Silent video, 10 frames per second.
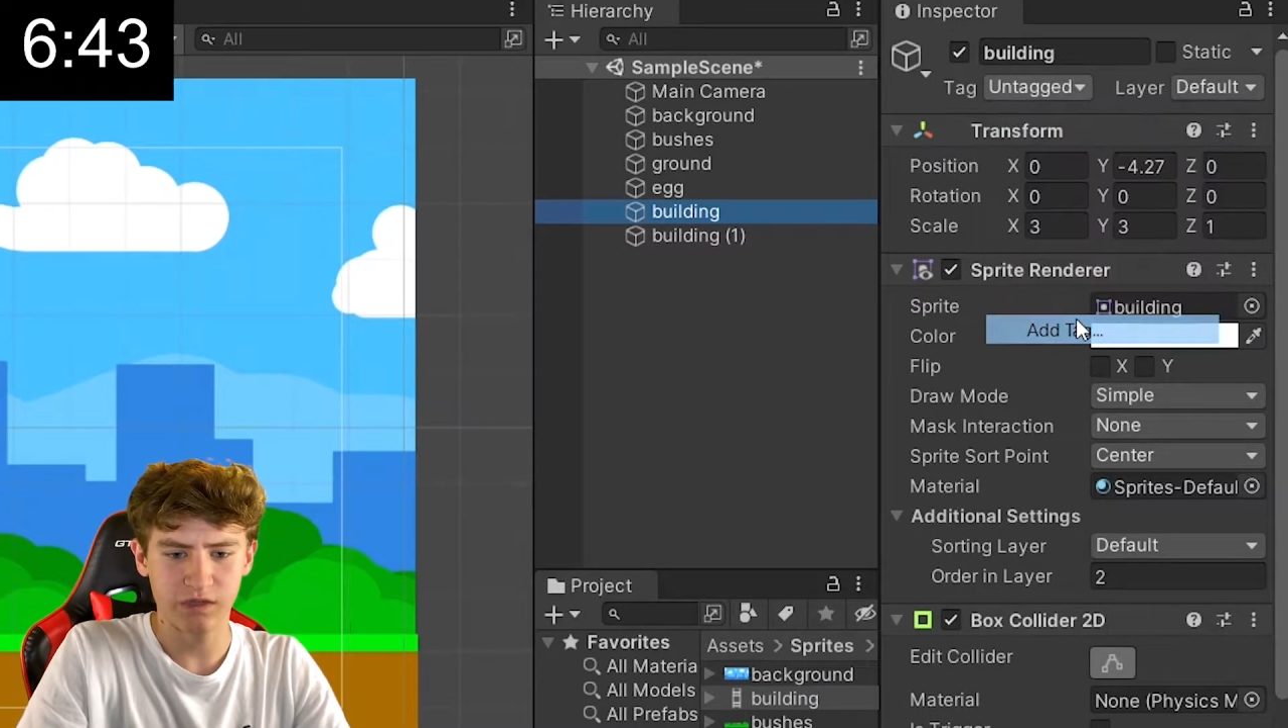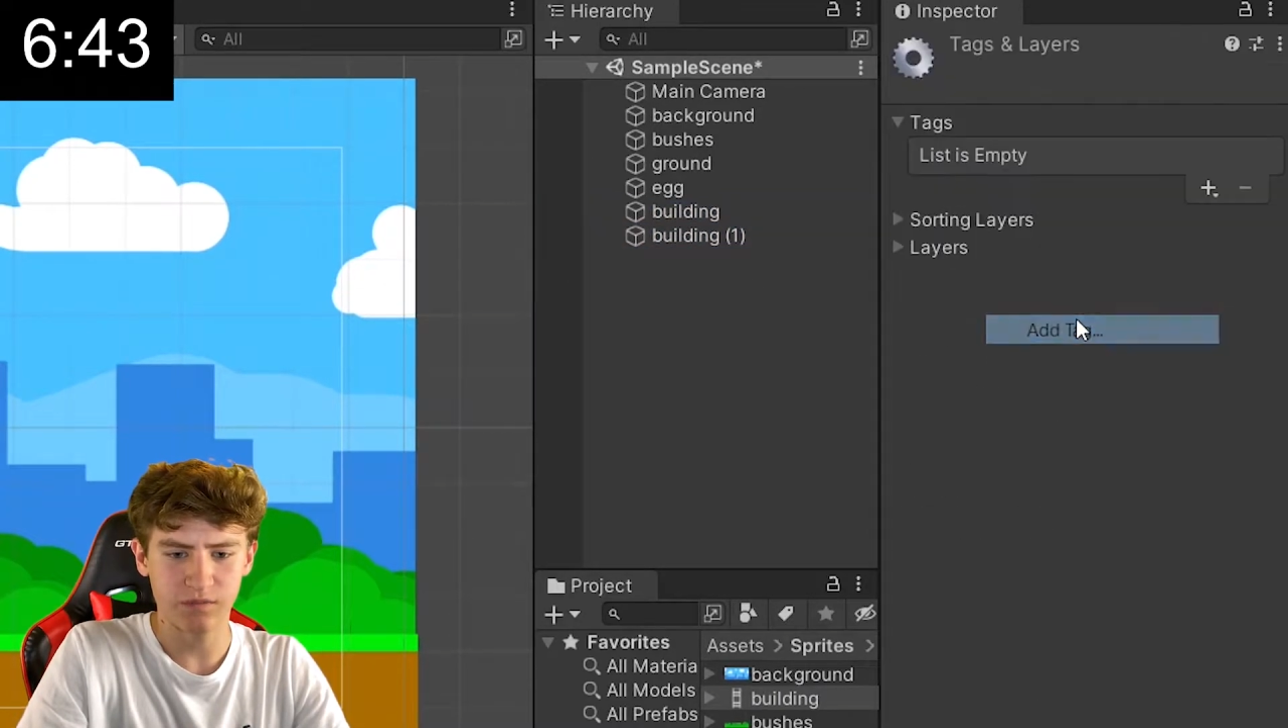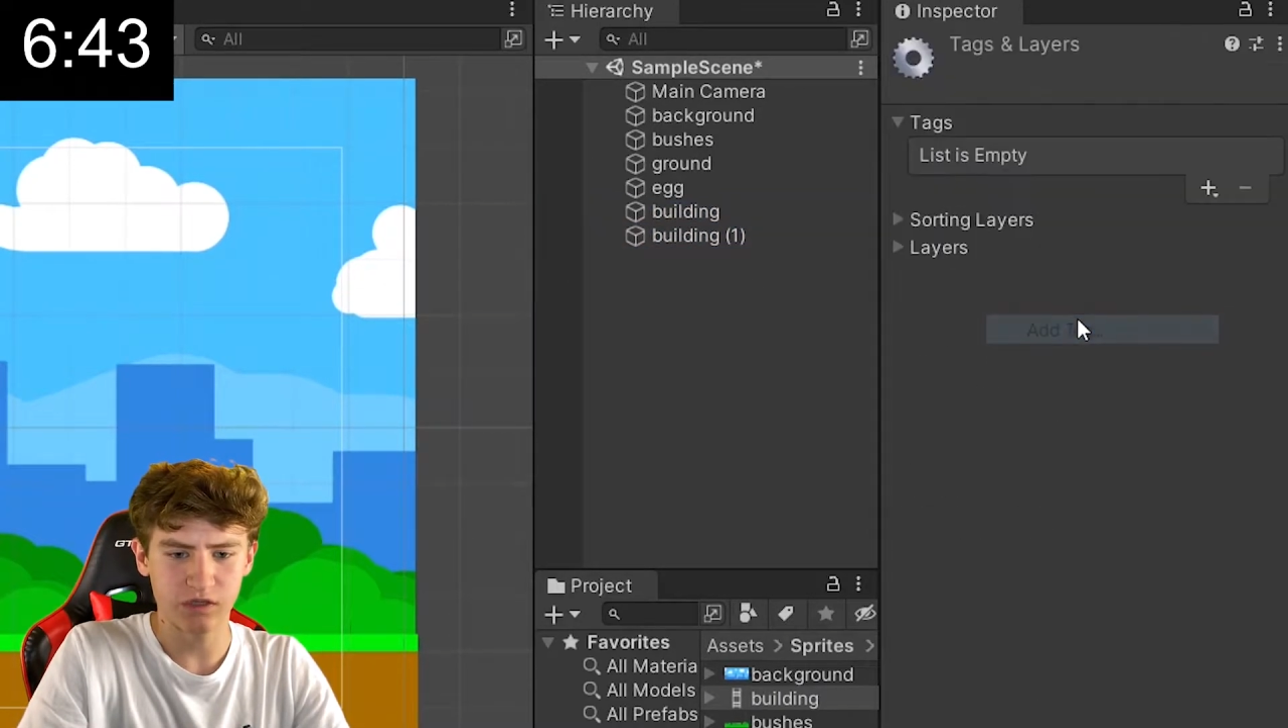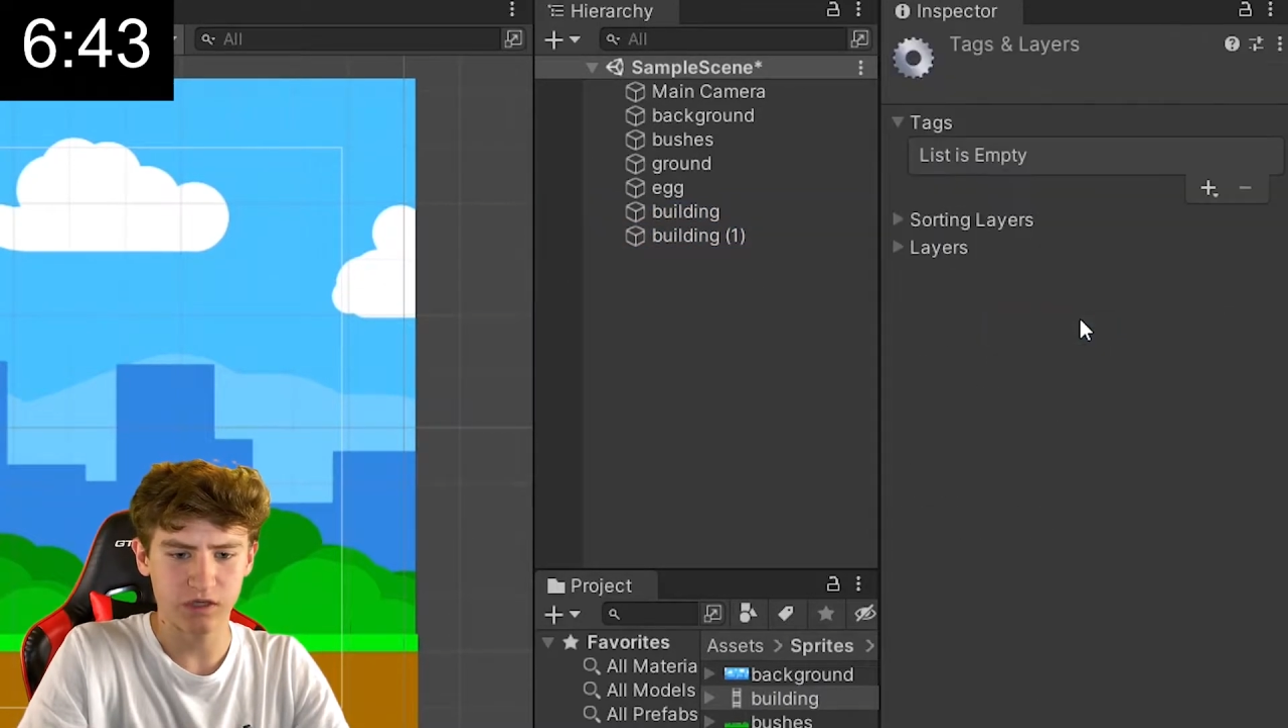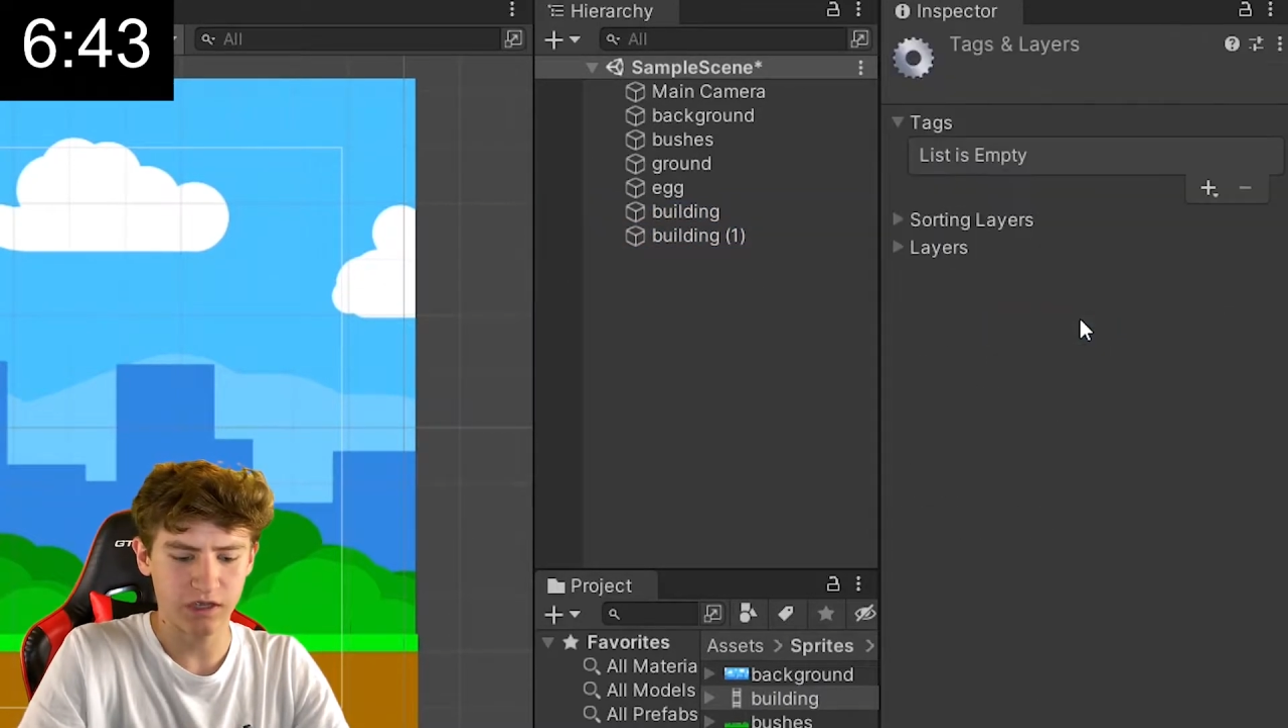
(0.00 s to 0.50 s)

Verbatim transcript: I'm going to